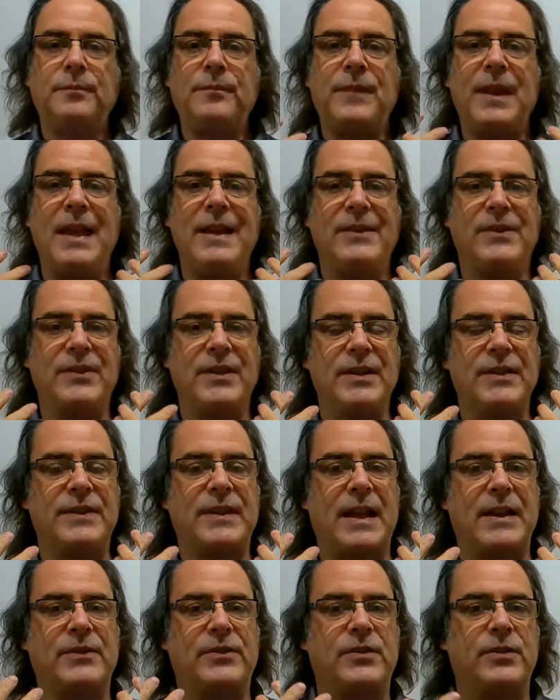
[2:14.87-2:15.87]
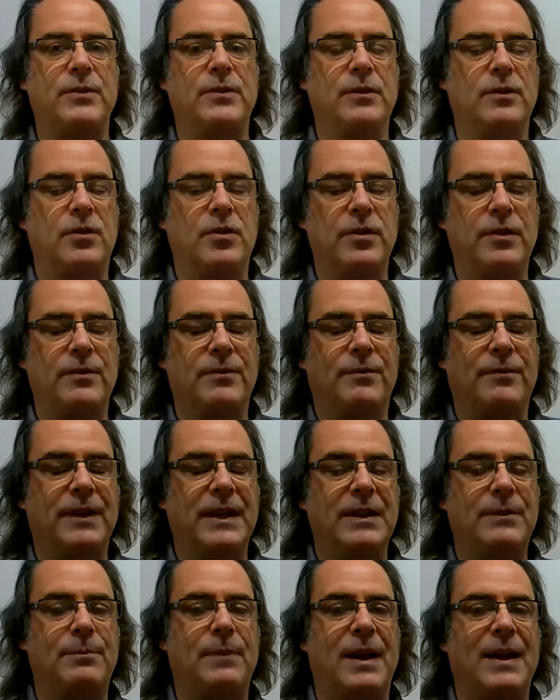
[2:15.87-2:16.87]
And since that student couldn't
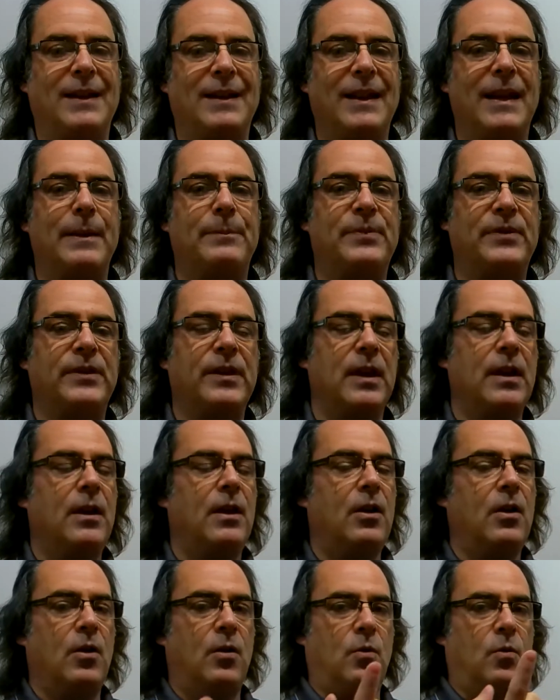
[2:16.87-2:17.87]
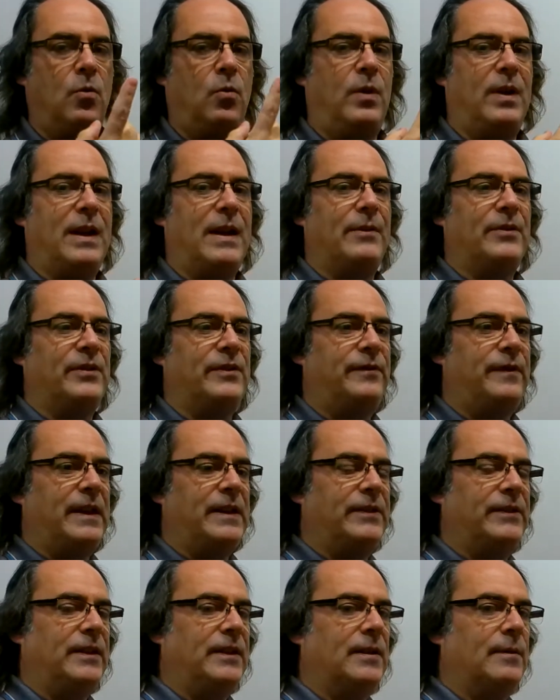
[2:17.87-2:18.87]
read my lips when I was
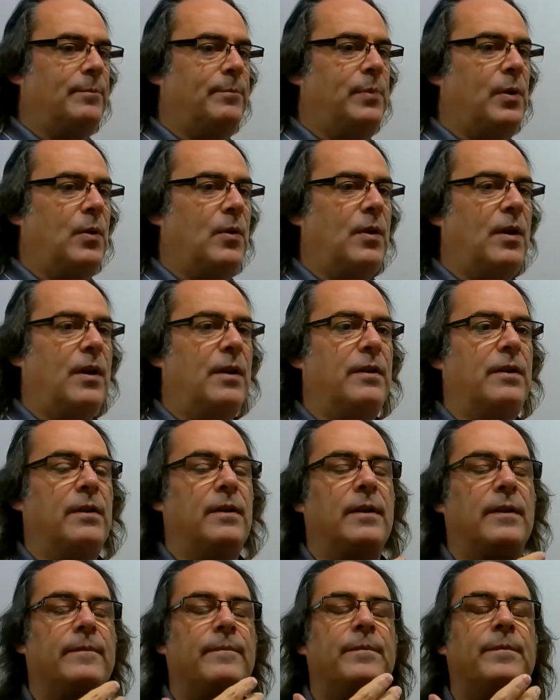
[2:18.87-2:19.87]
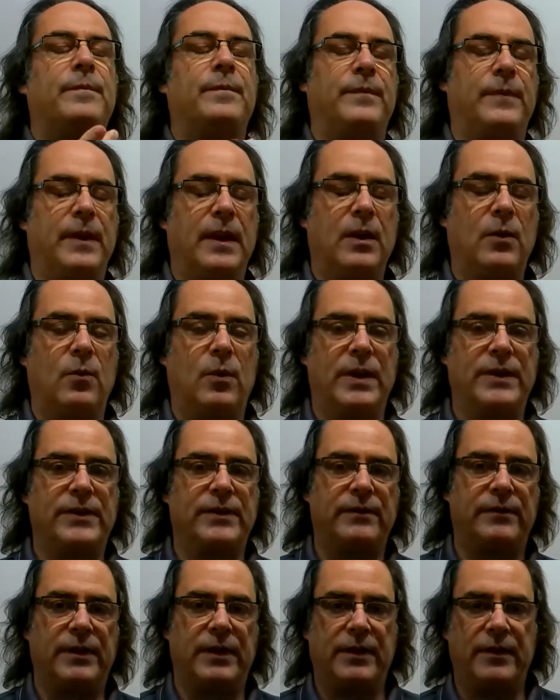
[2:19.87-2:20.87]
facing the board, it
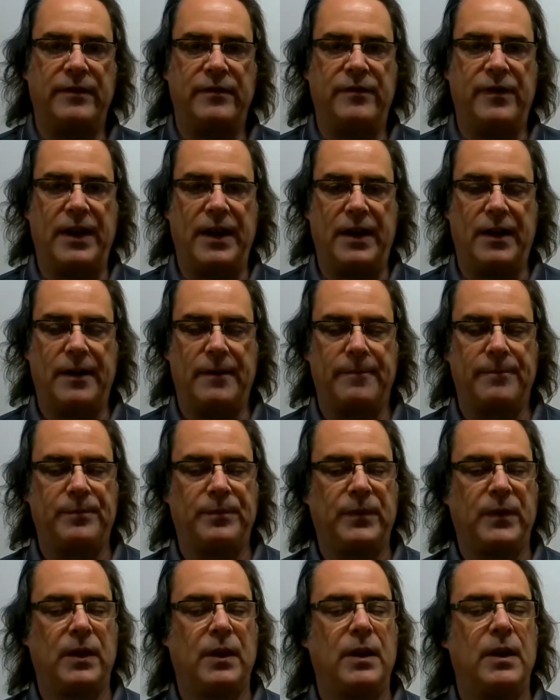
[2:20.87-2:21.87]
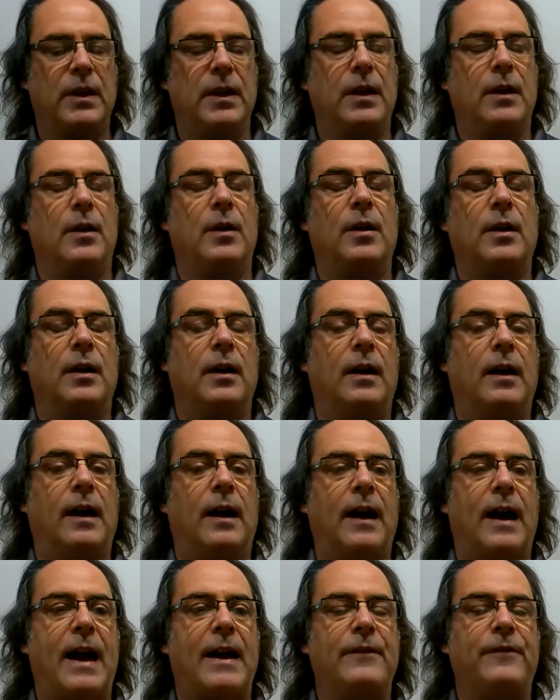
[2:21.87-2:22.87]
wasn't very fair.
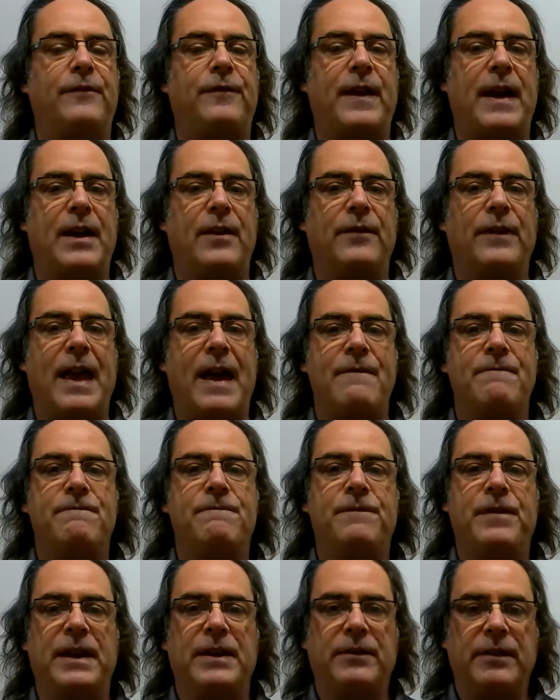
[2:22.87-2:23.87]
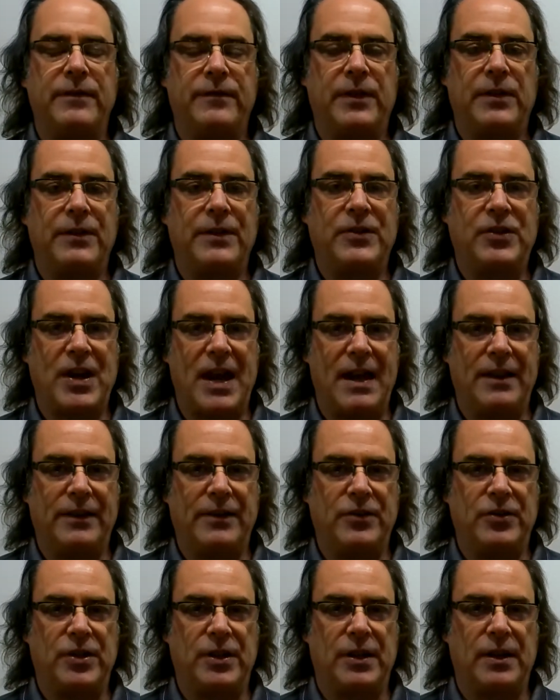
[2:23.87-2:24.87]
I found that very, very
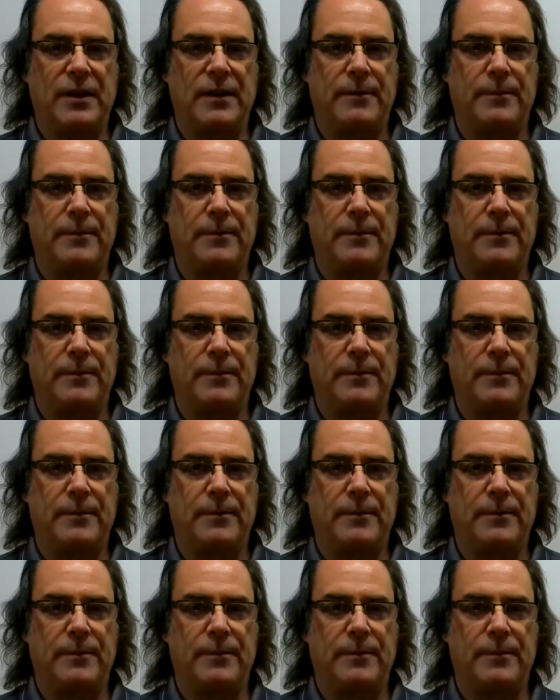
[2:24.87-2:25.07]
challenging.